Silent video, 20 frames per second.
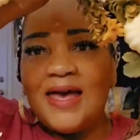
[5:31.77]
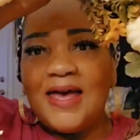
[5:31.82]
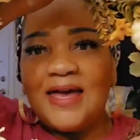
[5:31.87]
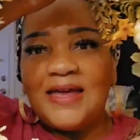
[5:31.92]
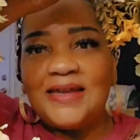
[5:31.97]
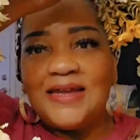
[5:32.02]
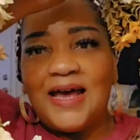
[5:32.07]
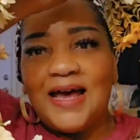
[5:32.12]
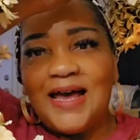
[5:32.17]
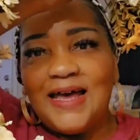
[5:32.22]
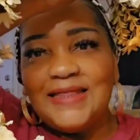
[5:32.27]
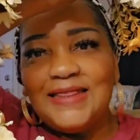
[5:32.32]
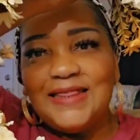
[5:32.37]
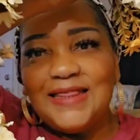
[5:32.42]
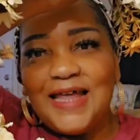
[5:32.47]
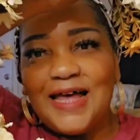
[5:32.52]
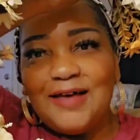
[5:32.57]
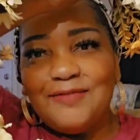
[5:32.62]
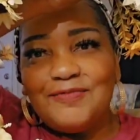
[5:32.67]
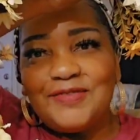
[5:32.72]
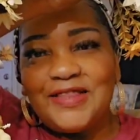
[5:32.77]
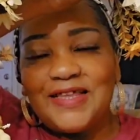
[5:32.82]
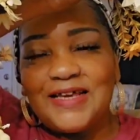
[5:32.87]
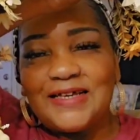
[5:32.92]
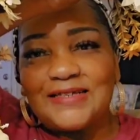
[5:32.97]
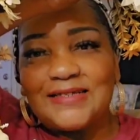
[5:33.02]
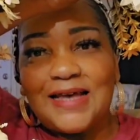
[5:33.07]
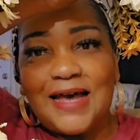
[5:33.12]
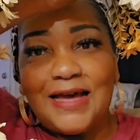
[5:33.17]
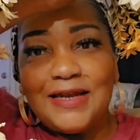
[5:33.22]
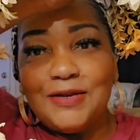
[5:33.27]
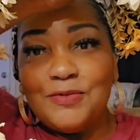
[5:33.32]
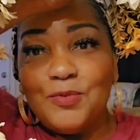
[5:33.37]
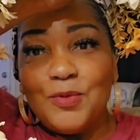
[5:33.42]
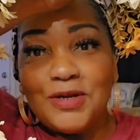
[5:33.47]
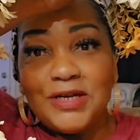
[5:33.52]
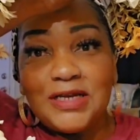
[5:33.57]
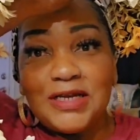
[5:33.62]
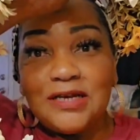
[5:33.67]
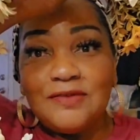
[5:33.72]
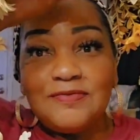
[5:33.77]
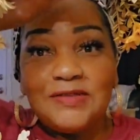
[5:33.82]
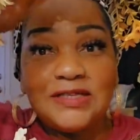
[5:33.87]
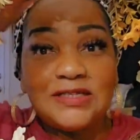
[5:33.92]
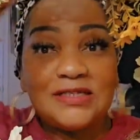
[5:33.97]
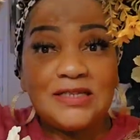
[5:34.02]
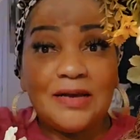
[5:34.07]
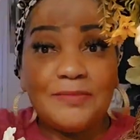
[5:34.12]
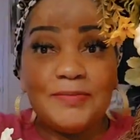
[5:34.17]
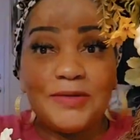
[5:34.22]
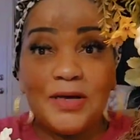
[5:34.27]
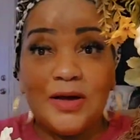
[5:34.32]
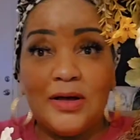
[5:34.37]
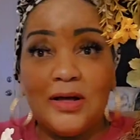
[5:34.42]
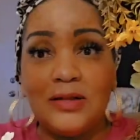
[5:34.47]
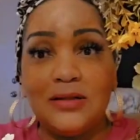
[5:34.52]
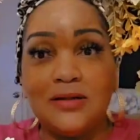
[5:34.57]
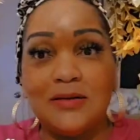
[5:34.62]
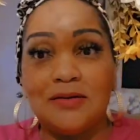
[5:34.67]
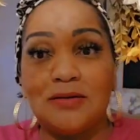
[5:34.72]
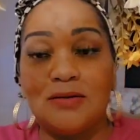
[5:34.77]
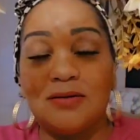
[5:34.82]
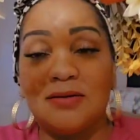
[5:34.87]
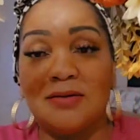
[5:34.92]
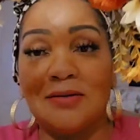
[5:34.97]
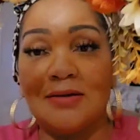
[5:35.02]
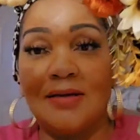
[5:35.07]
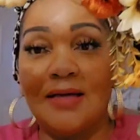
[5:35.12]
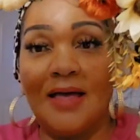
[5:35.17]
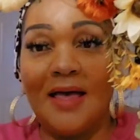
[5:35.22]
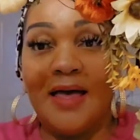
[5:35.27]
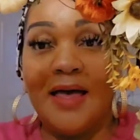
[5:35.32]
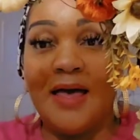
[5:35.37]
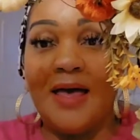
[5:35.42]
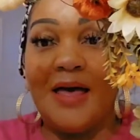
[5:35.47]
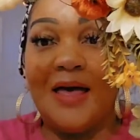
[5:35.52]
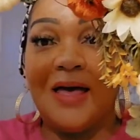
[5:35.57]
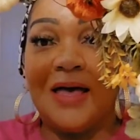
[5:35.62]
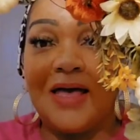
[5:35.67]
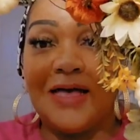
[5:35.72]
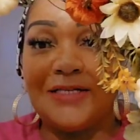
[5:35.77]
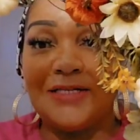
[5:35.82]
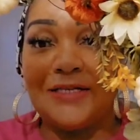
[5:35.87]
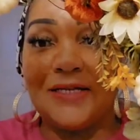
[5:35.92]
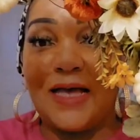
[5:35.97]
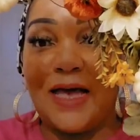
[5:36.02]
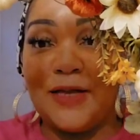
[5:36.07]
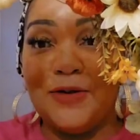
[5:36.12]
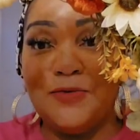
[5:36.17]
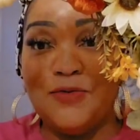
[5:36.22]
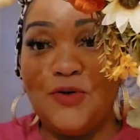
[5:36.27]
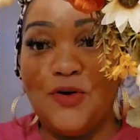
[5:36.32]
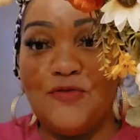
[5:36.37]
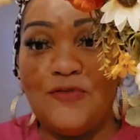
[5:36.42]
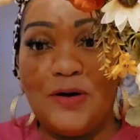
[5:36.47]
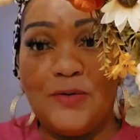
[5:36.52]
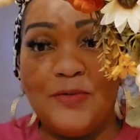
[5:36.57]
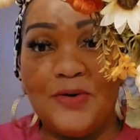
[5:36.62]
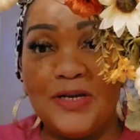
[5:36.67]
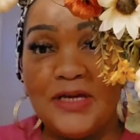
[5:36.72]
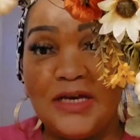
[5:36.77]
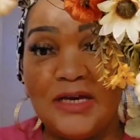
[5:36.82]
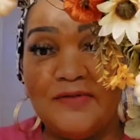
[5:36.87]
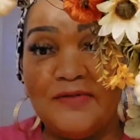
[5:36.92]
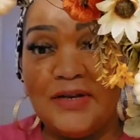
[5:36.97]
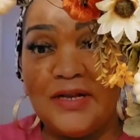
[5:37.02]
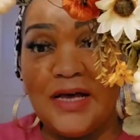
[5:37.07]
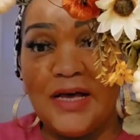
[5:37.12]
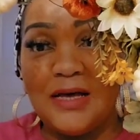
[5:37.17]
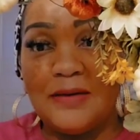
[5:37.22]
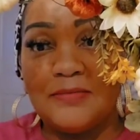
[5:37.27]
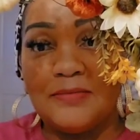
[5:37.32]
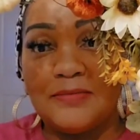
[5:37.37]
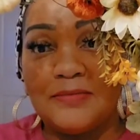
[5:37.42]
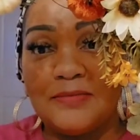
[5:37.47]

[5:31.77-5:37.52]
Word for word: And I love this. I didn't want to give this up, y'all. I, I don't know if I want to give it up.